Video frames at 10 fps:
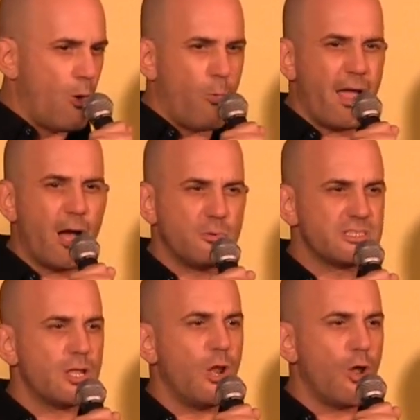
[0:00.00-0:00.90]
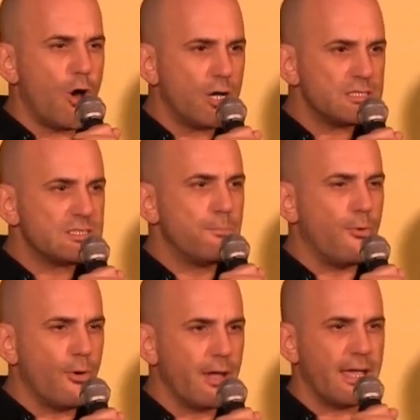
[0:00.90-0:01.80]
where I was the last
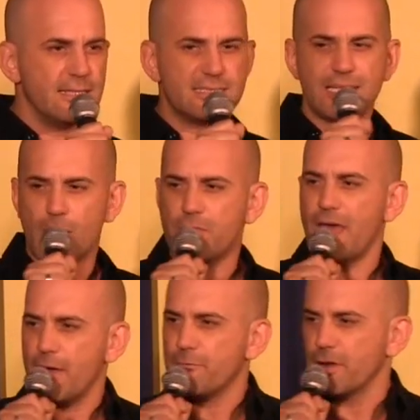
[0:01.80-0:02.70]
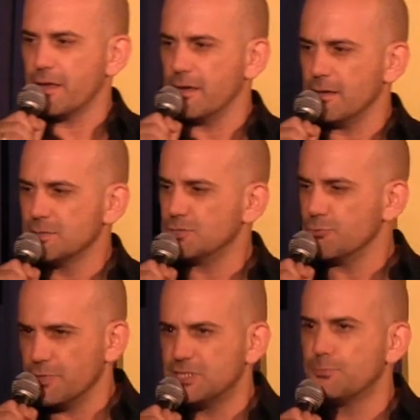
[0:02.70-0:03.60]
boy in South Africa to
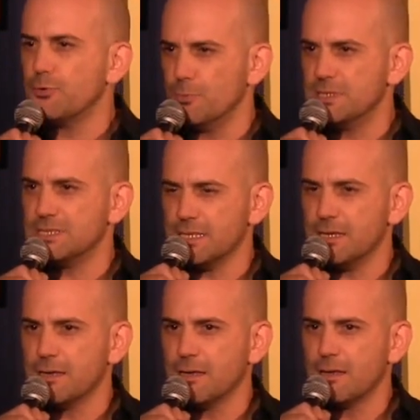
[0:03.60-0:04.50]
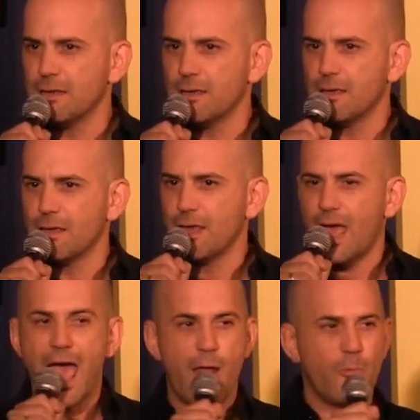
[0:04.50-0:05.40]
reach puberty.
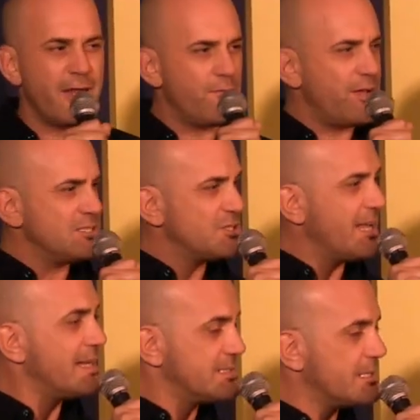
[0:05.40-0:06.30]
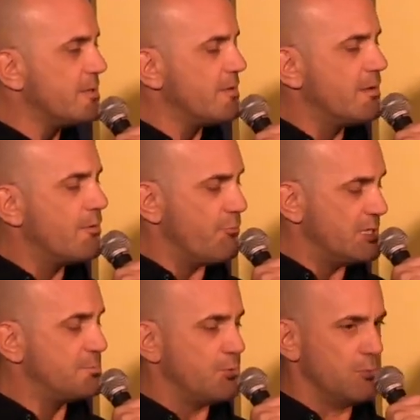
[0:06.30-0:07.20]
And when eventually I did
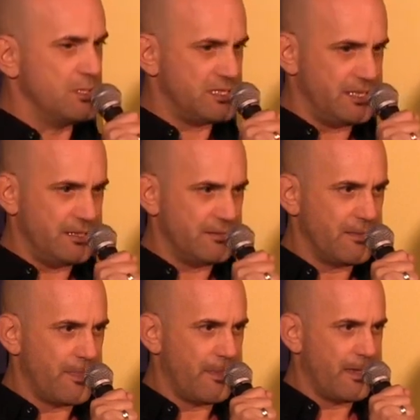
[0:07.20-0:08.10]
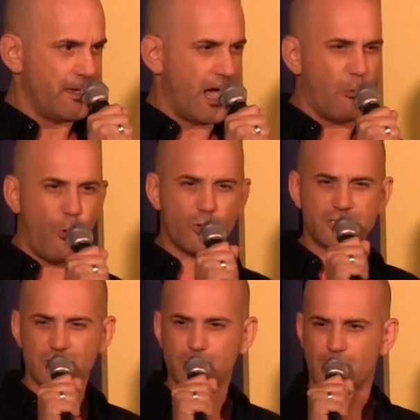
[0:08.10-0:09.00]
reach puberty, I
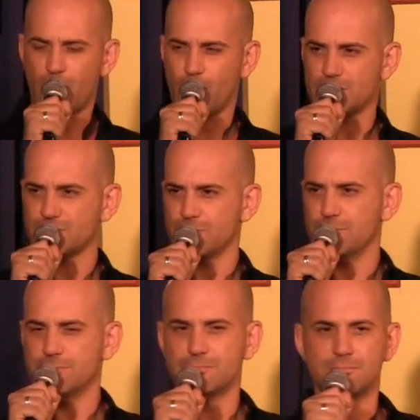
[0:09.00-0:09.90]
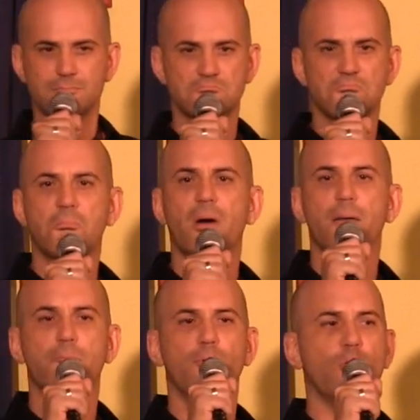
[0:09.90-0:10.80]
walked into a classroom.
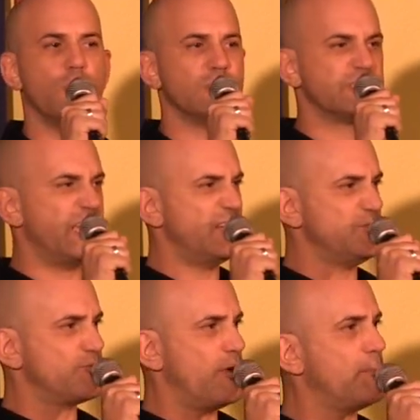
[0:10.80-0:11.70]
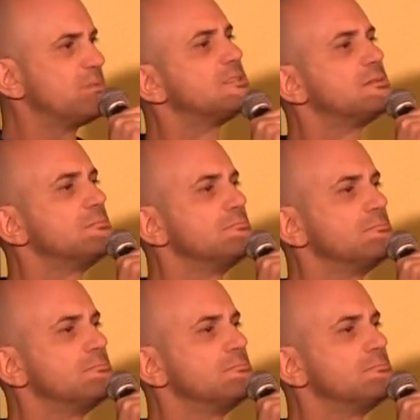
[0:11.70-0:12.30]
My balls had dropped.